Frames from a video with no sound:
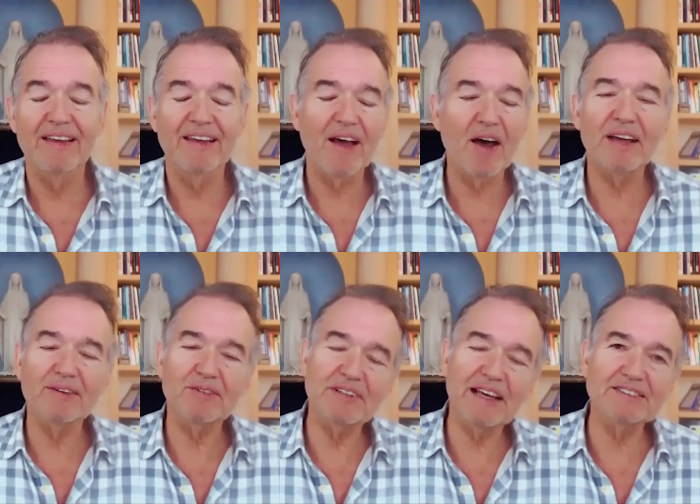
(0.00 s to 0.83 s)
Okay,
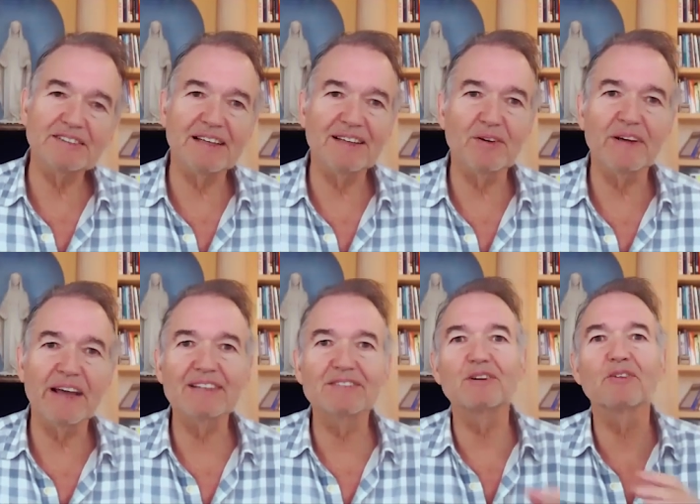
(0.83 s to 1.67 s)
well, that's a little
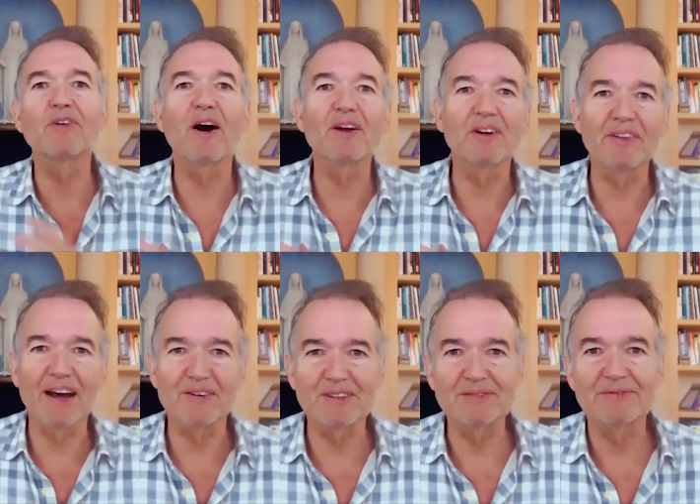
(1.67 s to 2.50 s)
extra thought on
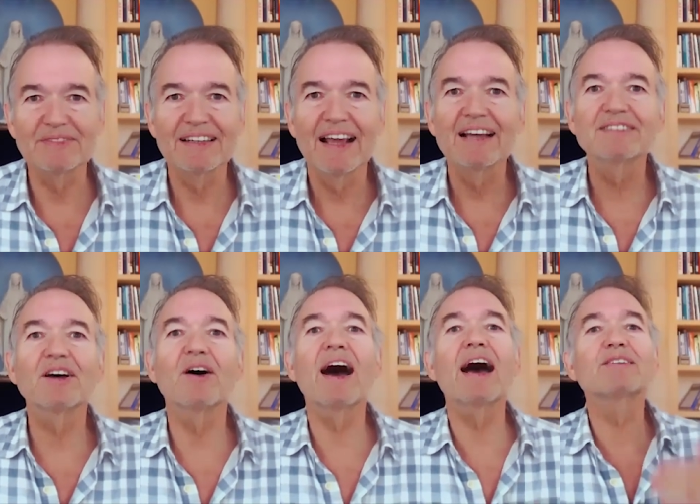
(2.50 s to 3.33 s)
that one.
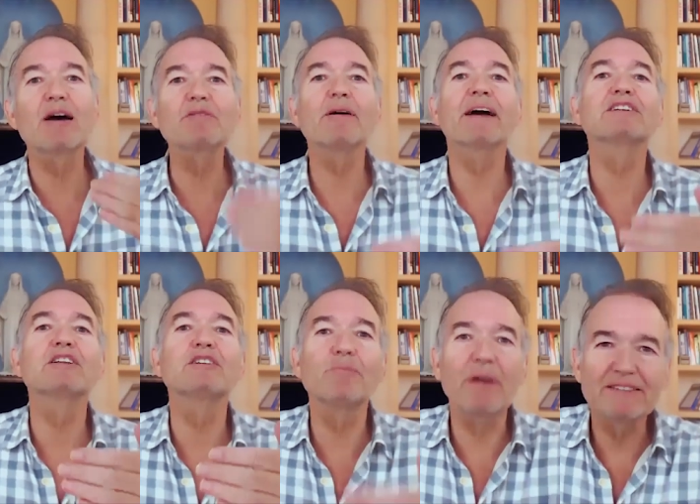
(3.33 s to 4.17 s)
So coming back to
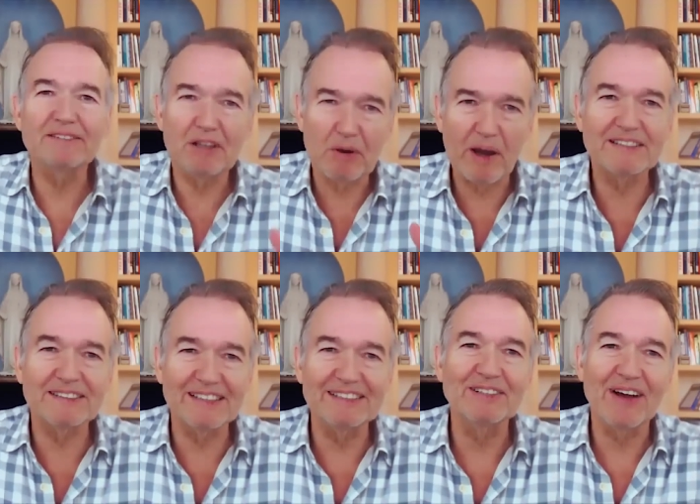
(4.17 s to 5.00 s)
the basic
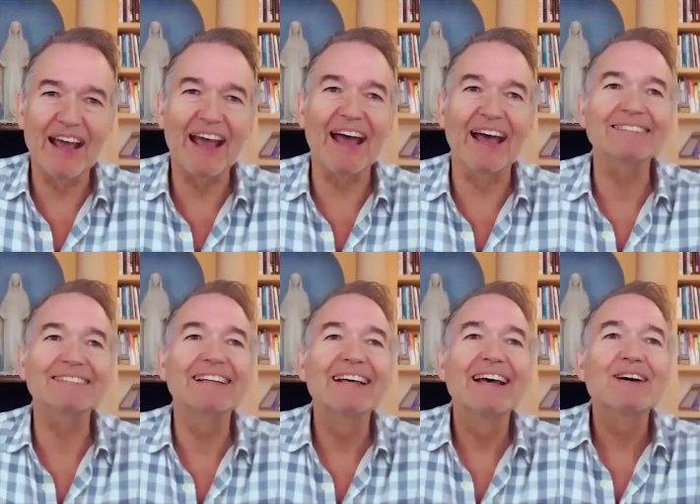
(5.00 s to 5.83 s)
question you
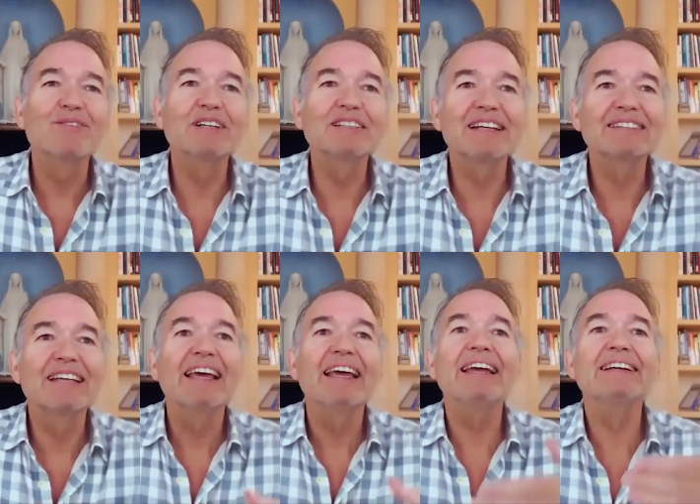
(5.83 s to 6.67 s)
asked, which is
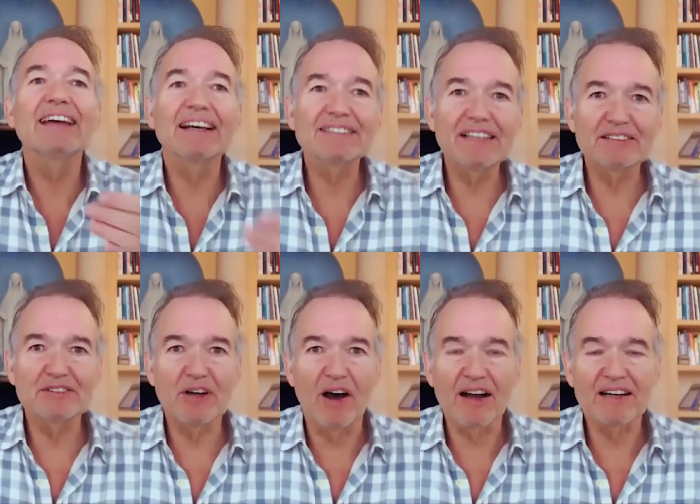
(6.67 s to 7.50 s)
he doesn't
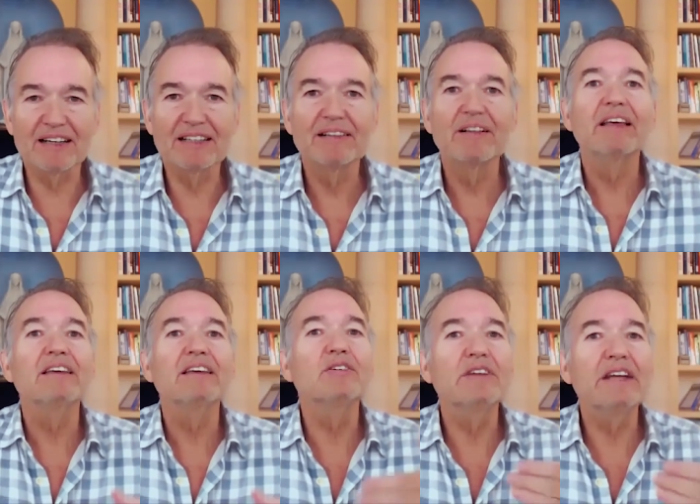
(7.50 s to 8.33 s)
talk
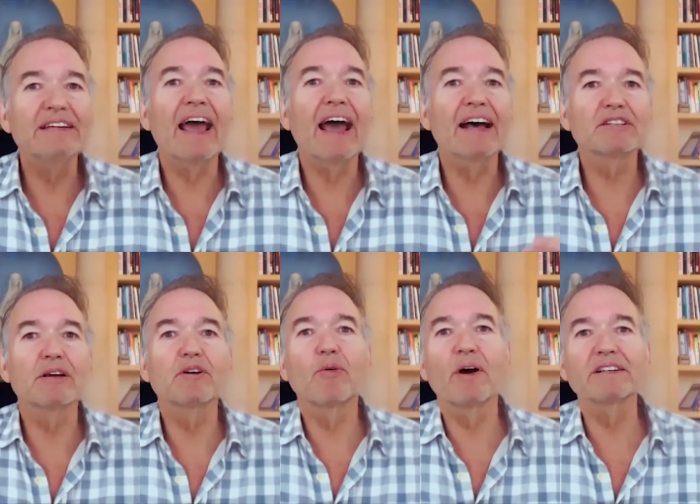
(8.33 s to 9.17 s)
you need to ask
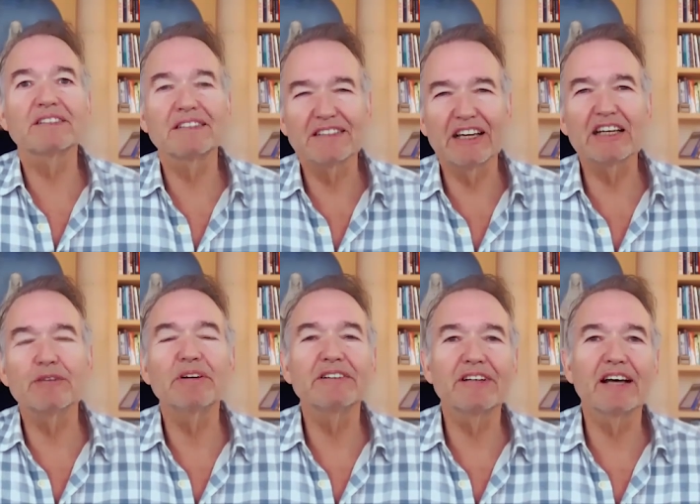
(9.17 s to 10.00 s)
him questions, get
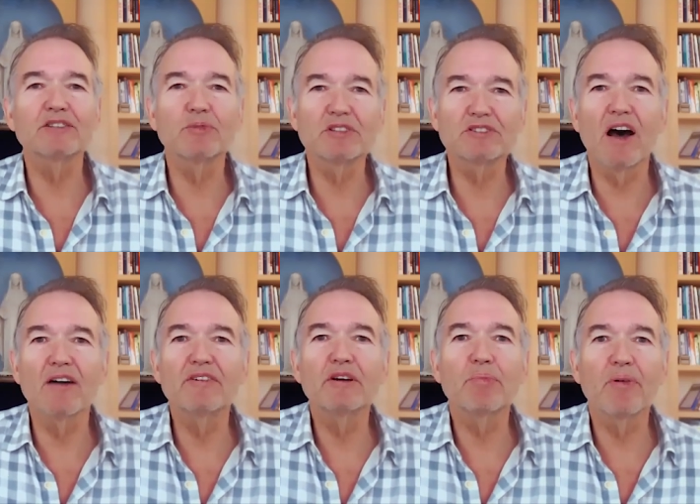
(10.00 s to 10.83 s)
him in touch with
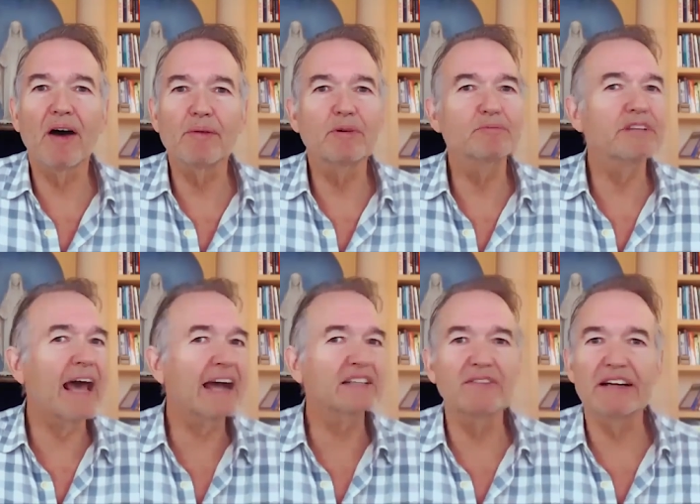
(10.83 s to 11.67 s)
solving problems,
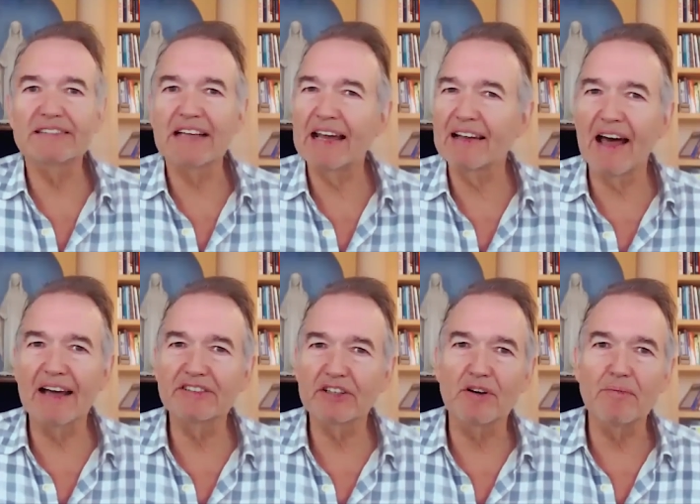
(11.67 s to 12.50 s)
activate that
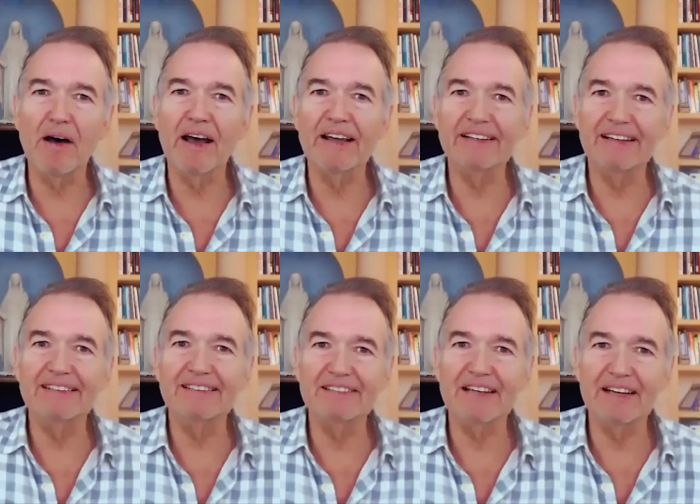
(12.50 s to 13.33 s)
logical mind
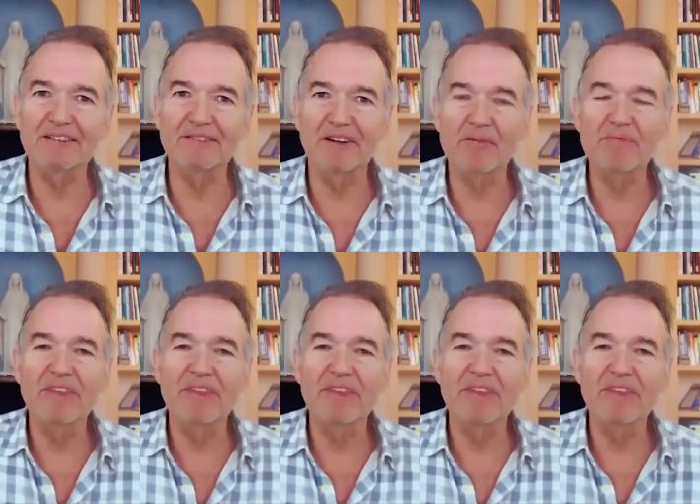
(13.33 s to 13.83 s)
inside of him.